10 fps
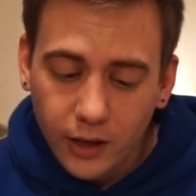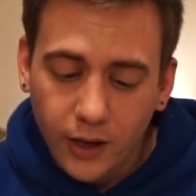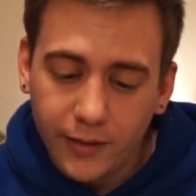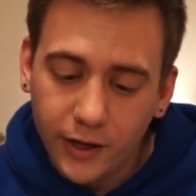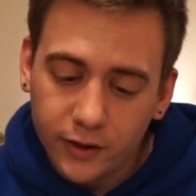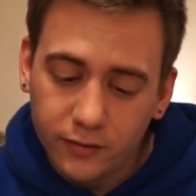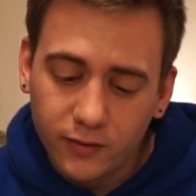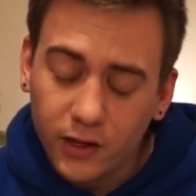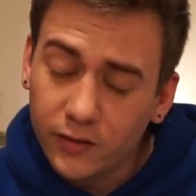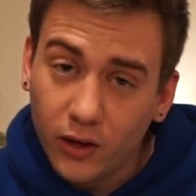and then I
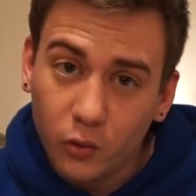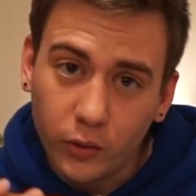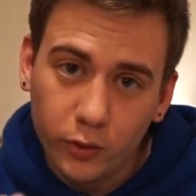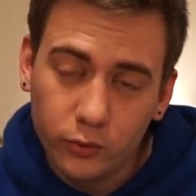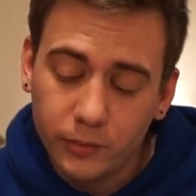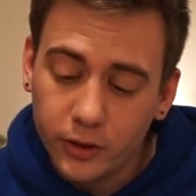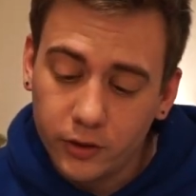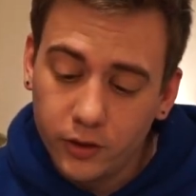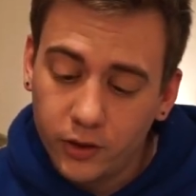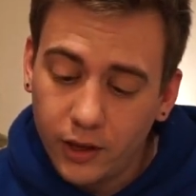decided that Will would be a
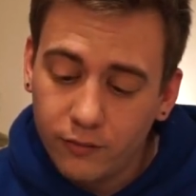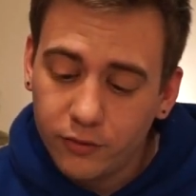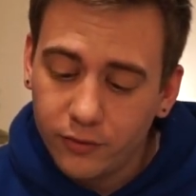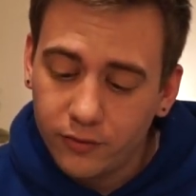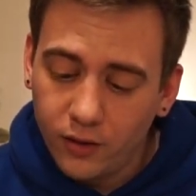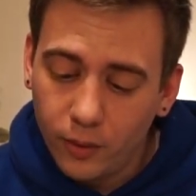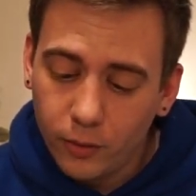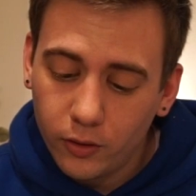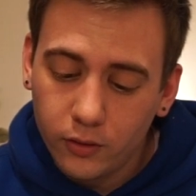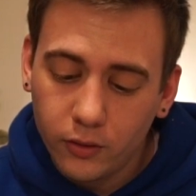good name for the
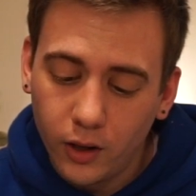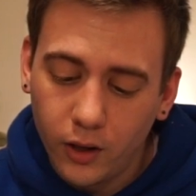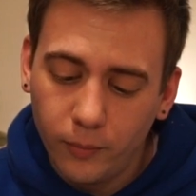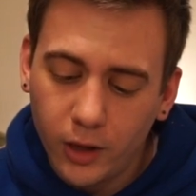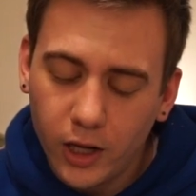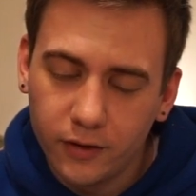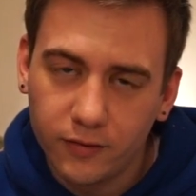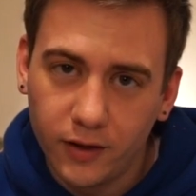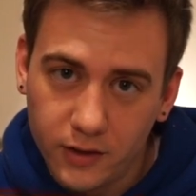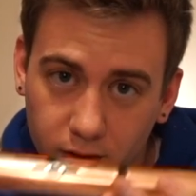saber, not
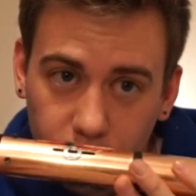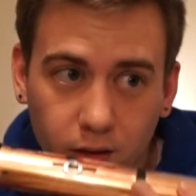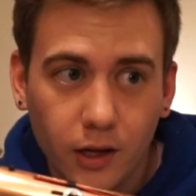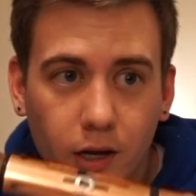as like a